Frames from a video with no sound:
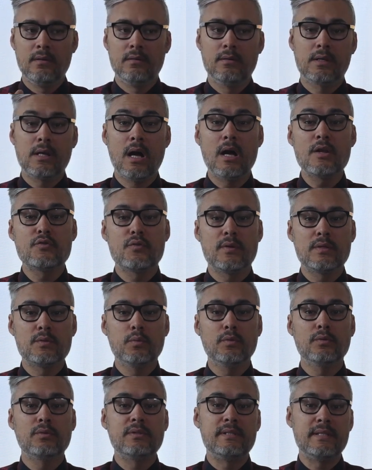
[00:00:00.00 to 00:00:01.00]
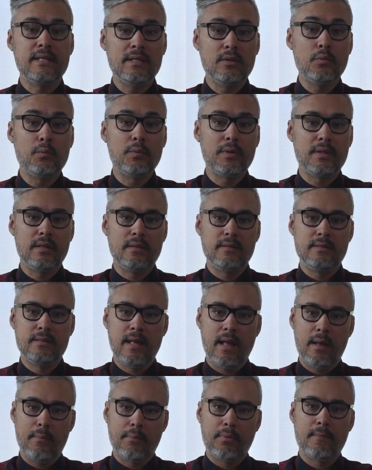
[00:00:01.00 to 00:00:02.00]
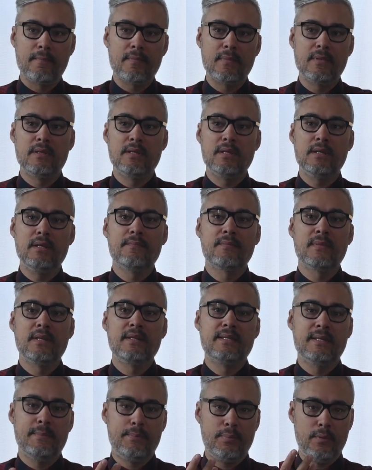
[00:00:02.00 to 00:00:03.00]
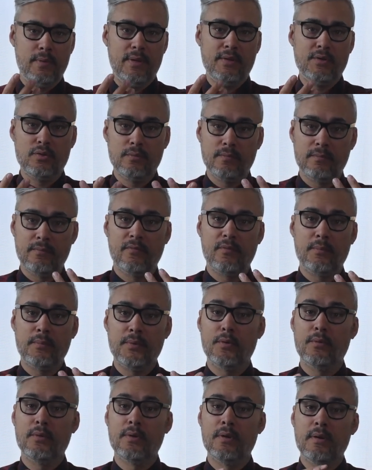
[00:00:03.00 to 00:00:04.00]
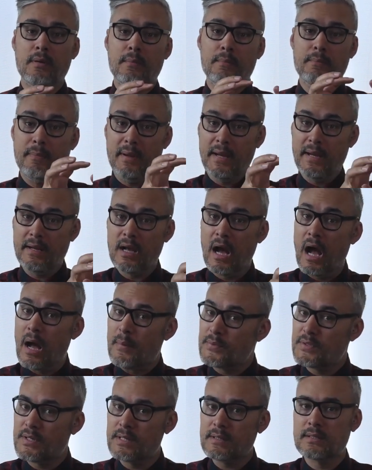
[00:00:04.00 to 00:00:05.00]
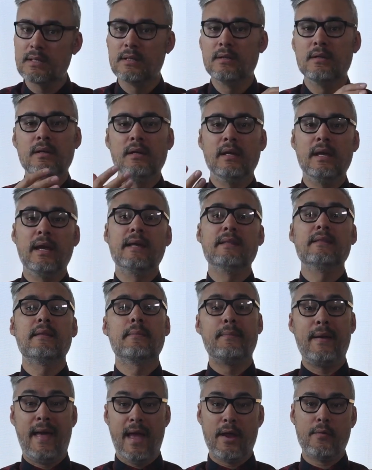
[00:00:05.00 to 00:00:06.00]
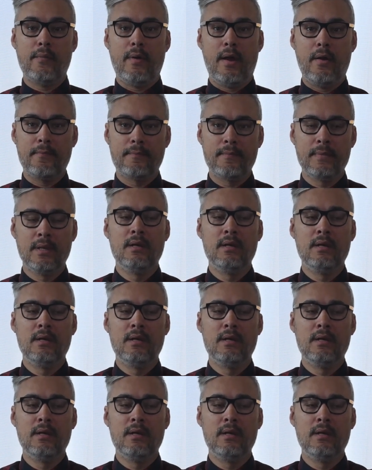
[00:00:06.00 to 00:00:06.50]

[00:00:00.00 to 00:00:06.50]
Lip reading: The contrast will deal with the depth, the separation from your main object and the background.